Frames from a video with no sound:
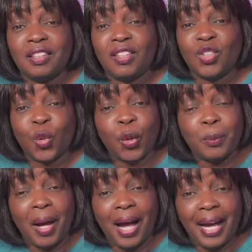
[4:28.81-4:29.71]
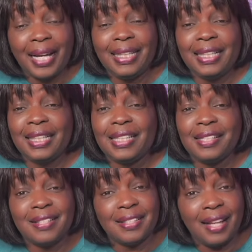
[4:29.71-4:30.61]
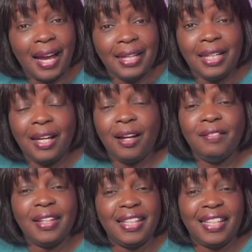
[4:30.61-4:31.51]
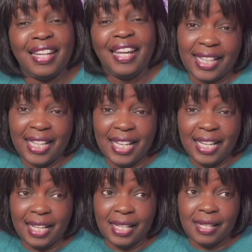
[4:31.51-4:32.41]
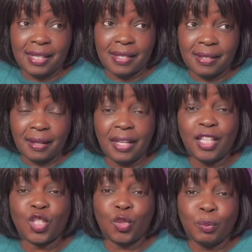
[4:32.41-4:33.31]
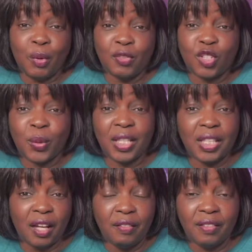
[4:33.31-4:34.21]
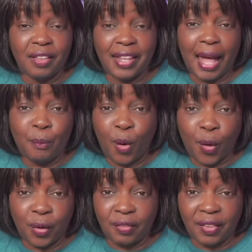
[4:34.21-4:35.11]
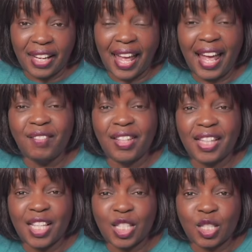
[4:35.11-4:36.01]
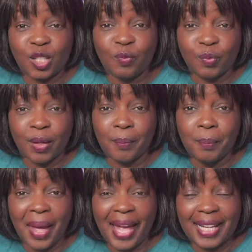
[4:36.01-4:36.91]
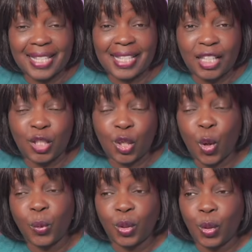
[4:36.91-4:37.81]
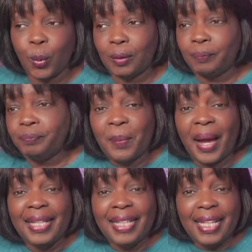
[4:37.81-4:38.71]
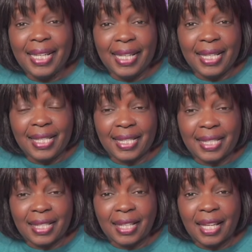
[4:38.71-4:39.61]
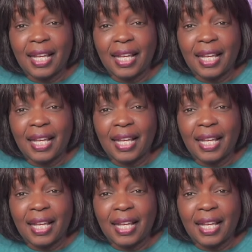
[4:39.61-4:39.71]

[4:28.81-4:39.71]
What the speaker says: the story behind it, the designing of it. Like, he is a history buff, so he loved that part of it, having this magazine to go with the quilt. My niece,